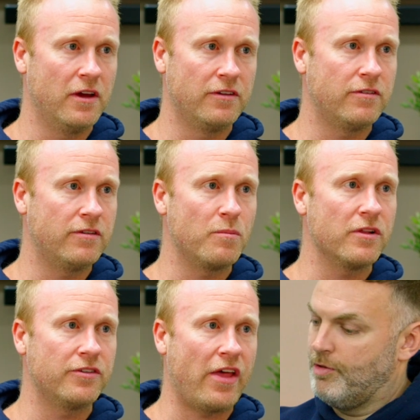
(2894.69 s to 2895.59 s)
It's as
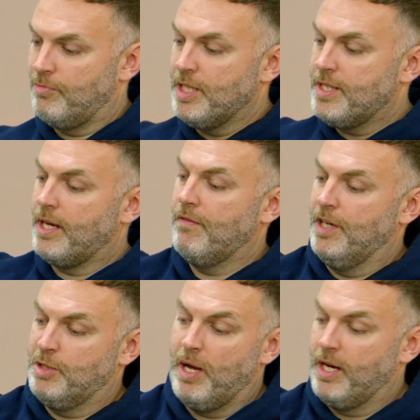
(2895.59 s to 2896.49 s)
simple as if my second
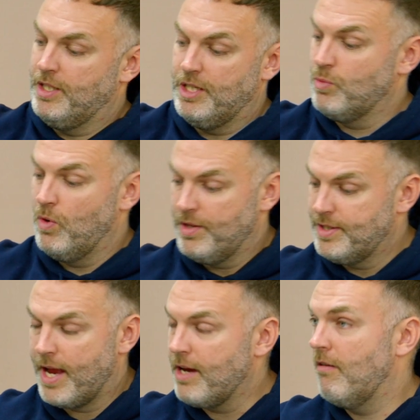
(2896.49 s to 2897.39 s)
fixed package is worth
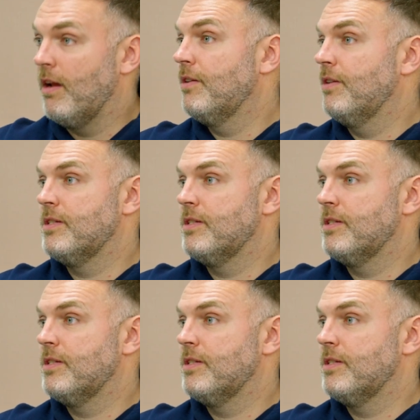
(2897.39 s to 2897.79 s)
10 grand,